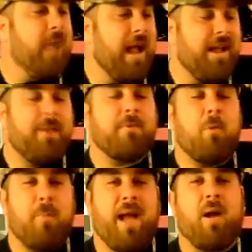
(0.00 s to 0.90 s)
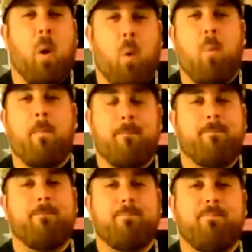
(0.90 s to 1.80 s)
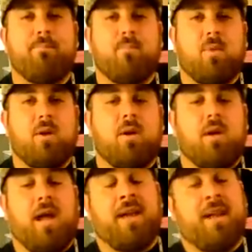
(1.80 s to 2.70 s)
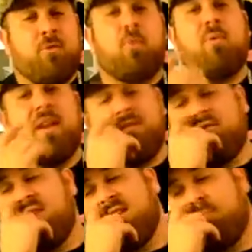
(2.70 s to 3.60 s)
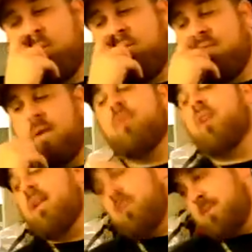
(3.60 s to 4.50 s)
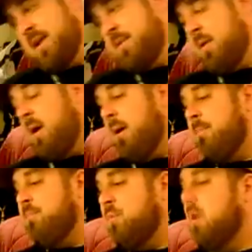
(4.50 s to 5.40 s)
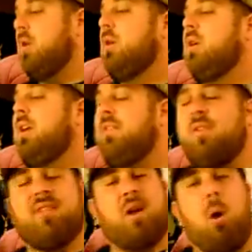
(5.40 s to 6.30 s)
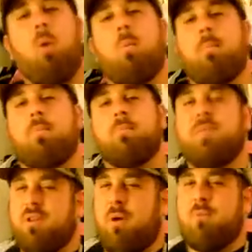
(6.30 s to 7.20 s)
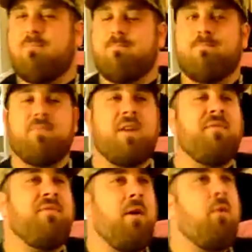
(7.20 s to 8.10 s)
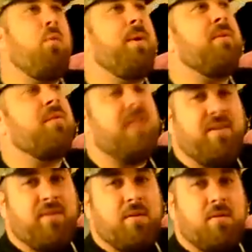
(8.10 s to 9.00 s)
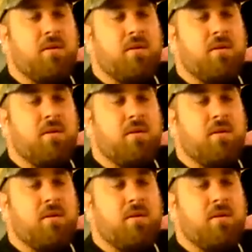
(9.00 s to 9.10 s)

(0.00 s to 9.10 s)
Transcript: I gotta go back home." And that's what Raven Transport feels like to me. It feels like home, you know? It felt weird leaving.